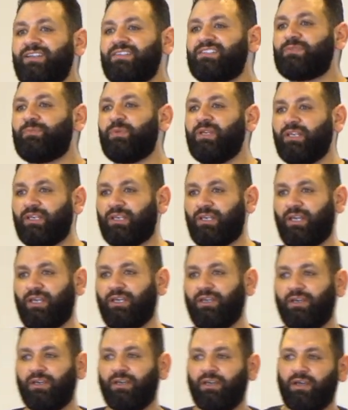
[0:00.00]

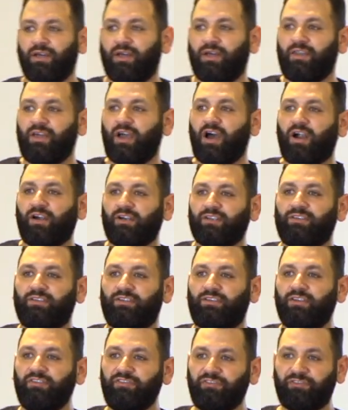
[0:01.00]
speaking, there are
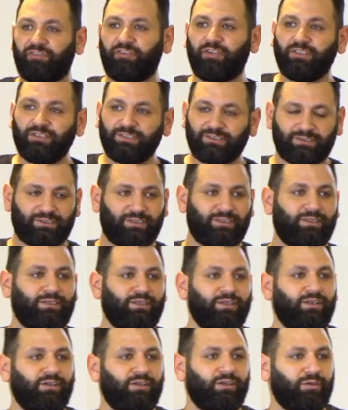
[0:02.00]
different
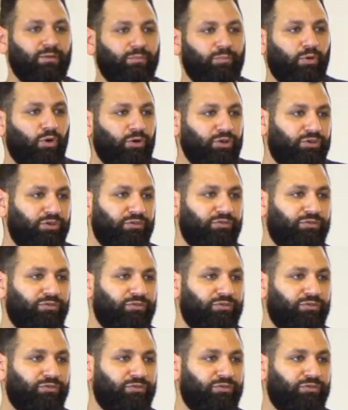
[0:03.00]
point of